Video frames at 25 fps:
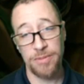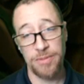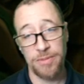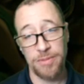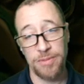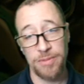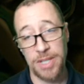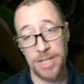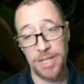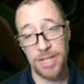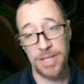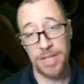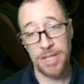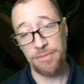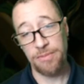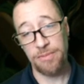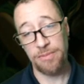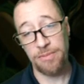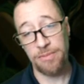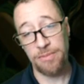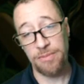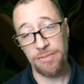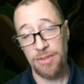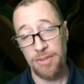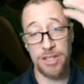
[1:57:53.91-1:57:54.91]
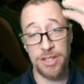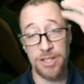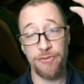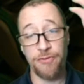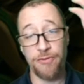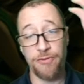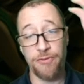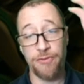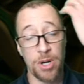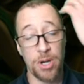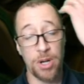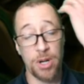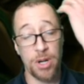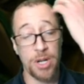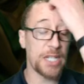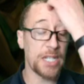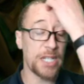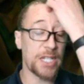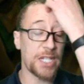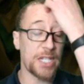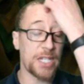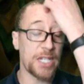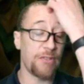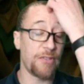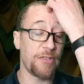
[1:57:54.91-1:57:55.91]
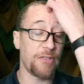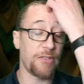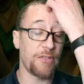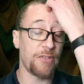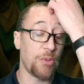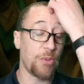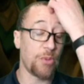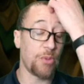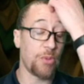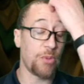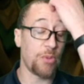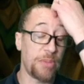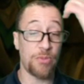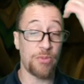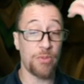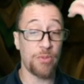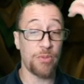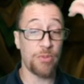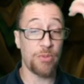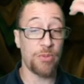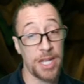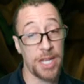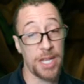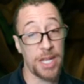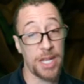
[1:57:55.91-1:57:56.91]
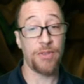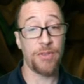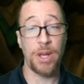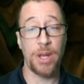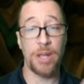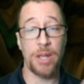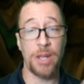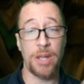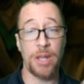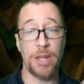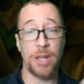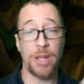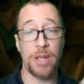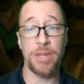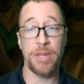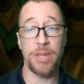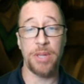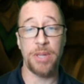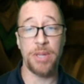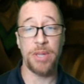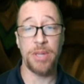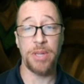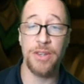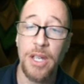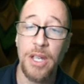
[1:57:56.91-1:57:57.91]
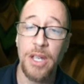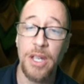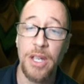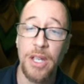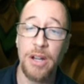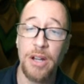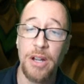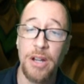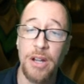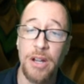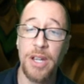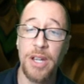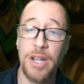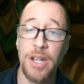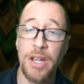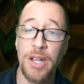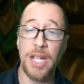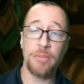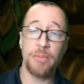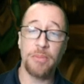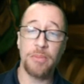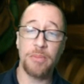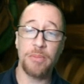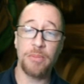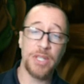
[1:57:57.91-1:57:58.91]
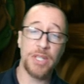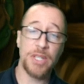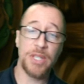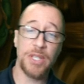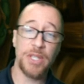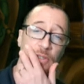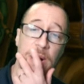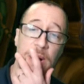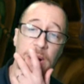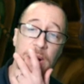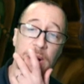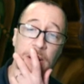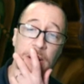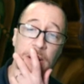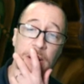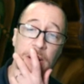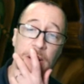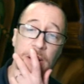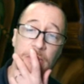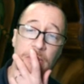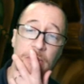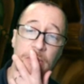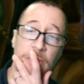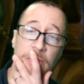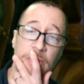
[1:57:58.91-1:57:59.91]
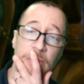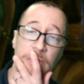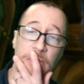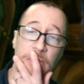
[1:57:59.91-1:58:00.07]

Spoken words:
Can't, right? It's a fork, otherwise giving away a piece. We're not giving away a piece. All right, knight comes out, no problem there.